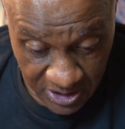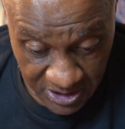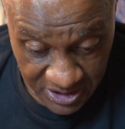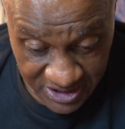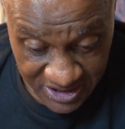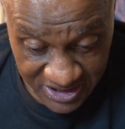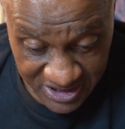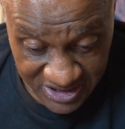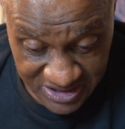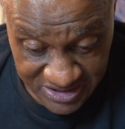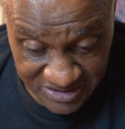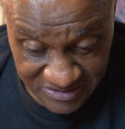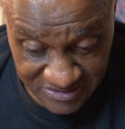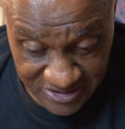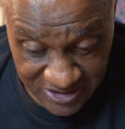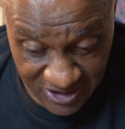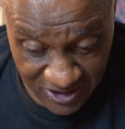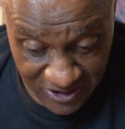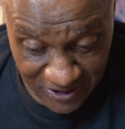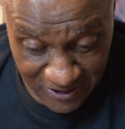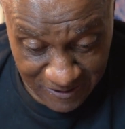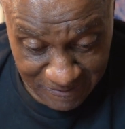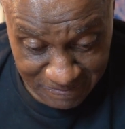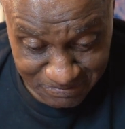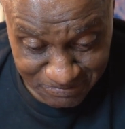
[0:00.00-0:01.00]
In
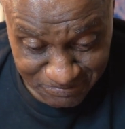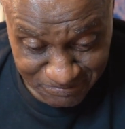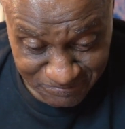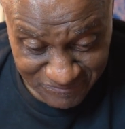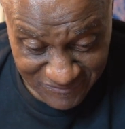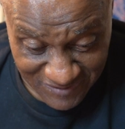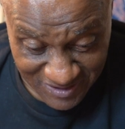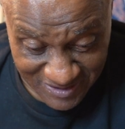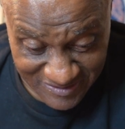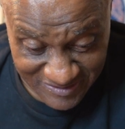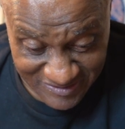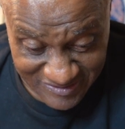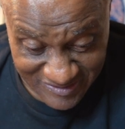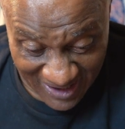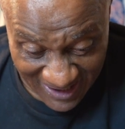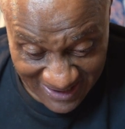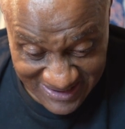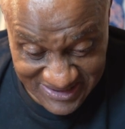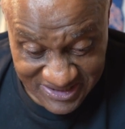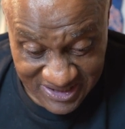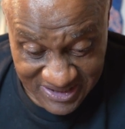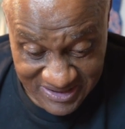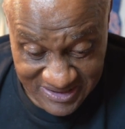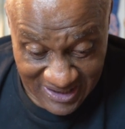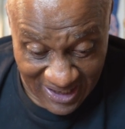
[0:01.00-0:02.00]

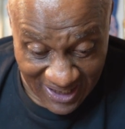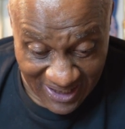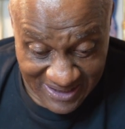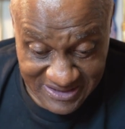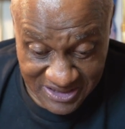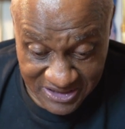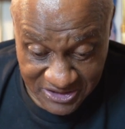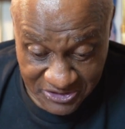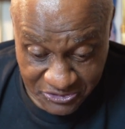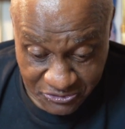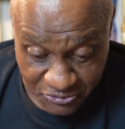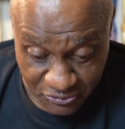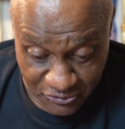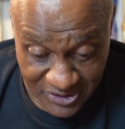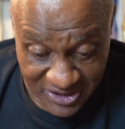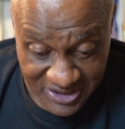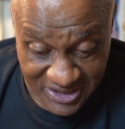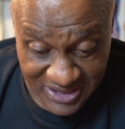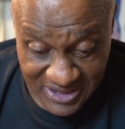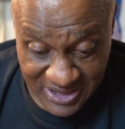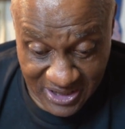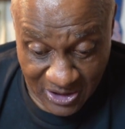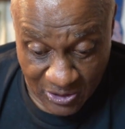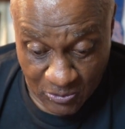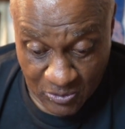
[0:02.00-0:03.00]

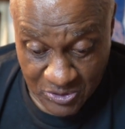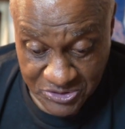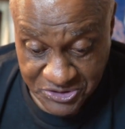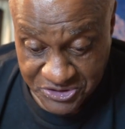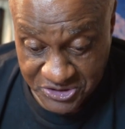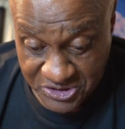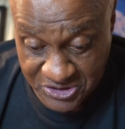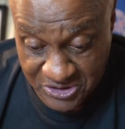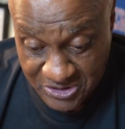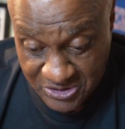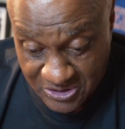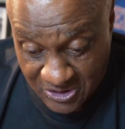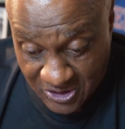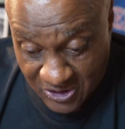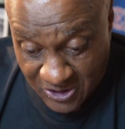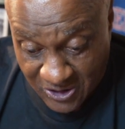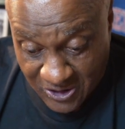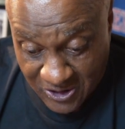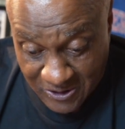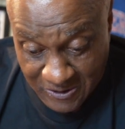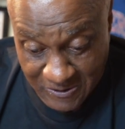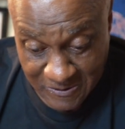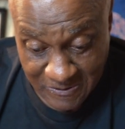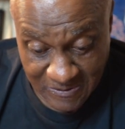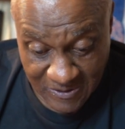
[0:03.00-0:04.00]
1993, there was
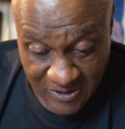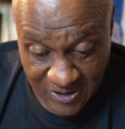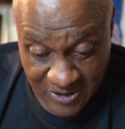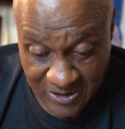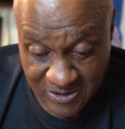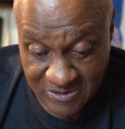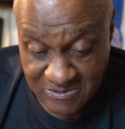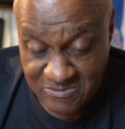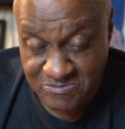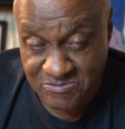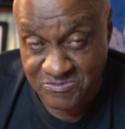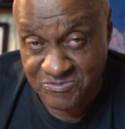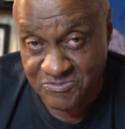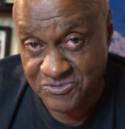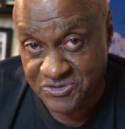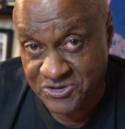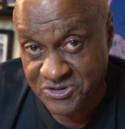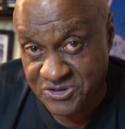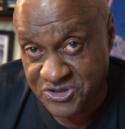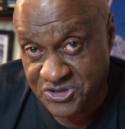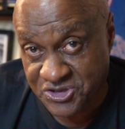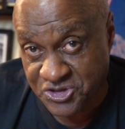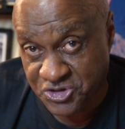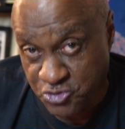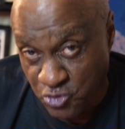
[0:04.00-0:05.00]
a
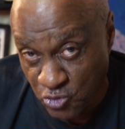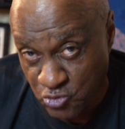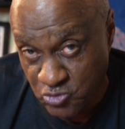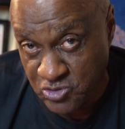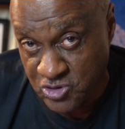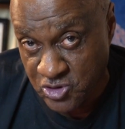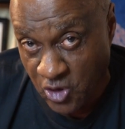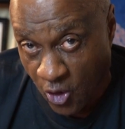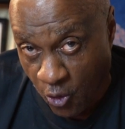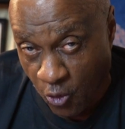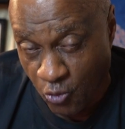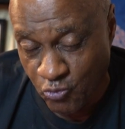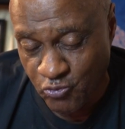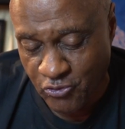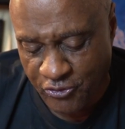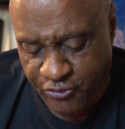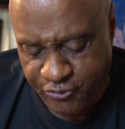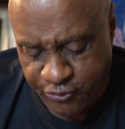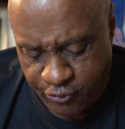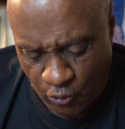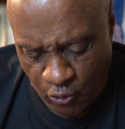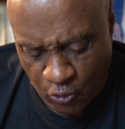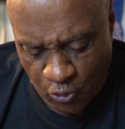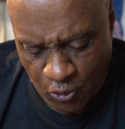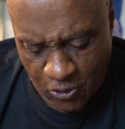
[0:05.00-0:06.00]
student loan
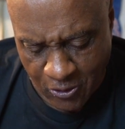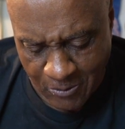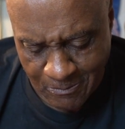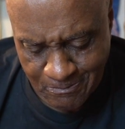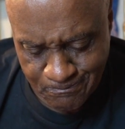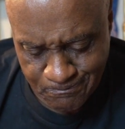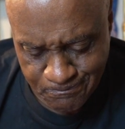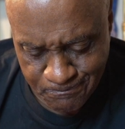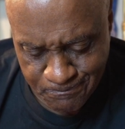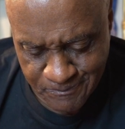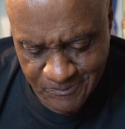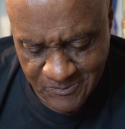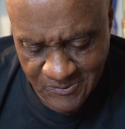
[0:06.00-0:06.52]
reform.